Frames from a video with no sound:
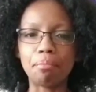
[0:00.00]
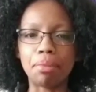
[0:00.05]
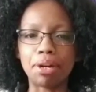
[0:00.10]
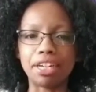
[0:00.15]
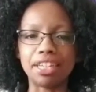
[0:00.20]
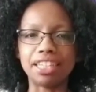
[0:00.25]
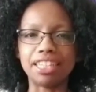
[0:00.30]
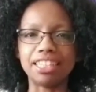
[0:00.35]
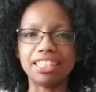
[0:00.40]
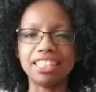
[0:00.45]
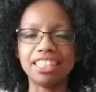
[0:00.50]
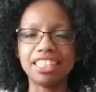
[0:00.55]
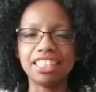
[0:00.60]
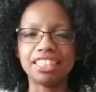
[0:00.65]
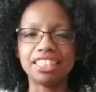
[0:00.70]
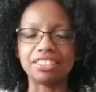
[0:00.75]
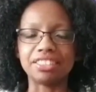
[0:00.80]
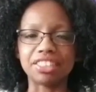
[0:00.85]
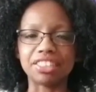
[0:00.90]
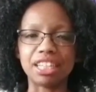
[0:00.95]
but
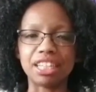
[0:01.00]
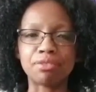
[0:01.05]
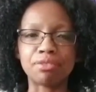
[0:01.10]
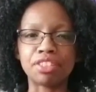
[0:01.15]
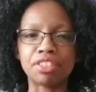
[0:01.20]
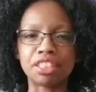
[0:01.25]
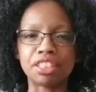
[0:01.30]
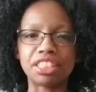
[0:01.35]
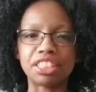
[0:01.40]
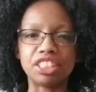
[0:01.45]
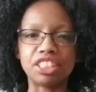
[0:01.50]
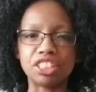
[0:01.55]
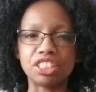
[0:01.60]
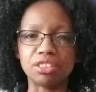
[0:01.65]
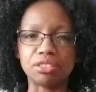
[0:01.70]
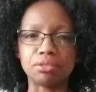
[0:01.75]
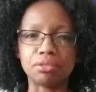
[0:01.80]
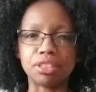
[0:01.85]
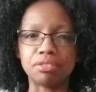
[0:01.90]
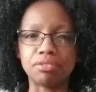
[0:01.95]
you'll definitely
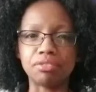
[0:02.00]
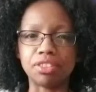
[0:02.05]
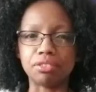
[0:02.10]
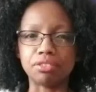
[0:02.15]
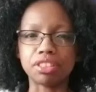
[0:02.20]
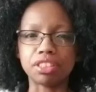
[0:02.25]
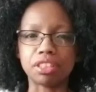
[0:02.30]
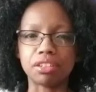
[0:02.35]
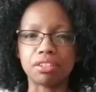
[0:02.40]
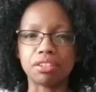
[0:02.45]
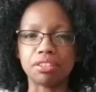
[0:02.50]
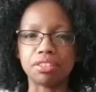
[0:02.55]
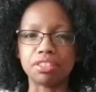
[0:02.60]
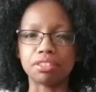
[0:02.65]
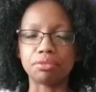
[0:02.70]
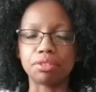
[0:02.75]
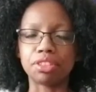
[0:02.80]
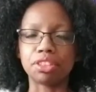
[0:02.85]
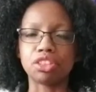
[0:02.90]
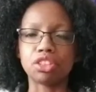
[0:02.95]
do a few
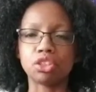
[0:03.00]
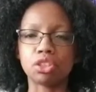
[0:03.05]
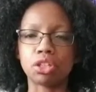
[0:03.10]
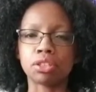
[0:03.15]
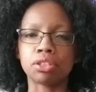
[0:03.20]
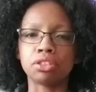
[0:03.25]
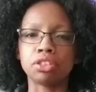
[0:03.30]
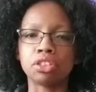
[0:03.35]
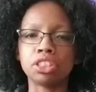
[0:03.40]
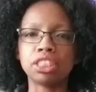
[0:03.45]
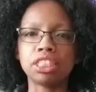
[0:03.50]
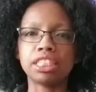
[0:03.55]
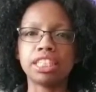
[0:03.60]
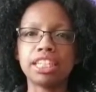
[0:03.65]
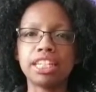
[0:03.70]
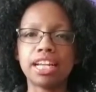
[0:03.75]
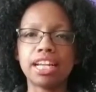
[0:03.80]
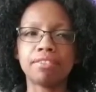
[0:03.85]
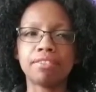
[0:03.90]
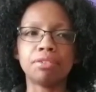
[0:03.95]
songs with the instructor just to
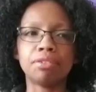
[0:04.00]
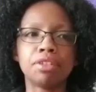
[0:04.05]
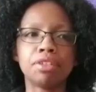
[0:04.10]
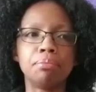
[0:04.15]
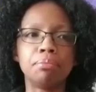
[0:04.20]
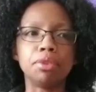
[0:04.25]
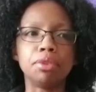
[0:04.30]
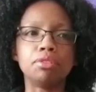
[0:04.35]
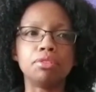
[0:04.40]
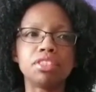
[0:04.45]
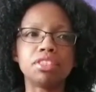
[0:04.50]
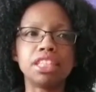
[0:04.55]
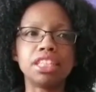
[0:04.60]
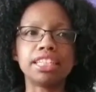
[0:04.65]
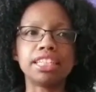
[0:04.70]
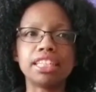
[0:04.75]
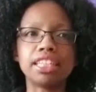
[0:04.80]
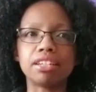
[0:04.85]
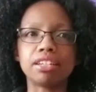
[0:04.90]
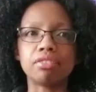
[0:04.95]
get everyone
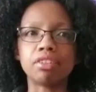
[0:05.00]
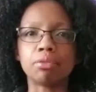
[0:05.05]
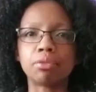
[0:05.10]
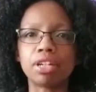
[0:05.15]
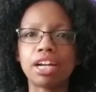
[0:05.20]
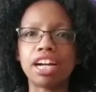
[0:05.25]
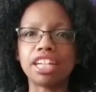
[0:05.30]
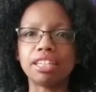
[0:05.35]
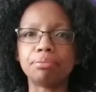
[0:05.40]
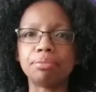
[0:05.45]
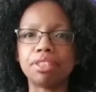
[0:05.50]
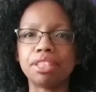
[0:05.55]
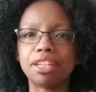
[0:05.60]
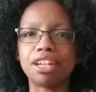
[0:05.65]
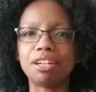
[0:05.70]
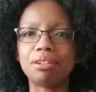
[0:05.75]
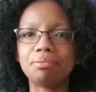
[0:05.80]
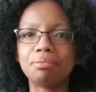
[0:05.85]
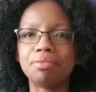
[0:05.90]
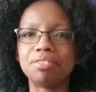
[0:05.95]
moving and get everyone hyped
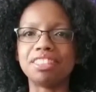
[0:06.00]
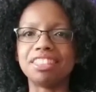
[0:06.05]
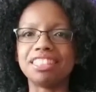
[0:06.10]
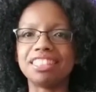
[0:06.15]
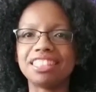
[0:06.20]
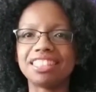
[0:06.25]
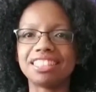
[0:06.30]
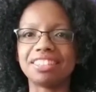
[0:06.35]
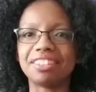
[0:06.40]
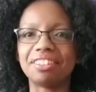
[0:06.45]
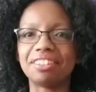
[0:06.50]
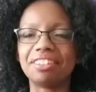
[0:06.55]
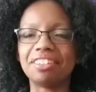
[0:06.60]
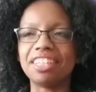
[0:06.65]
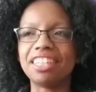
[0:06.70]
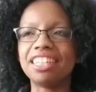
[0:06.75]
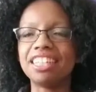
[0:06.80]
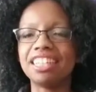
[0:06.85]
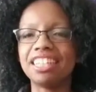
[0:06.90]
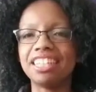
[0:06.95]
up. And
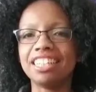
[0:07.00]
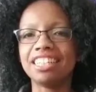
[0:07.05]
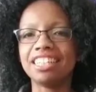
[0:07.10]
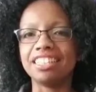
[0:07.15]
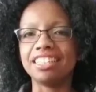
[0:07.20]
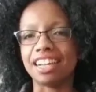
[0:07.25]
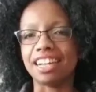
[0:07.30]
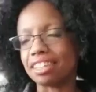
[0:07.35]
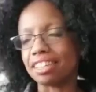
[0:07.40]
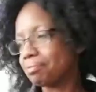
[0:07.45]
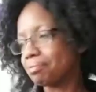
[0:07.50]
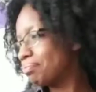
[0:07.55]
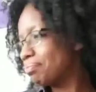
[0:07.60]
so, yeah.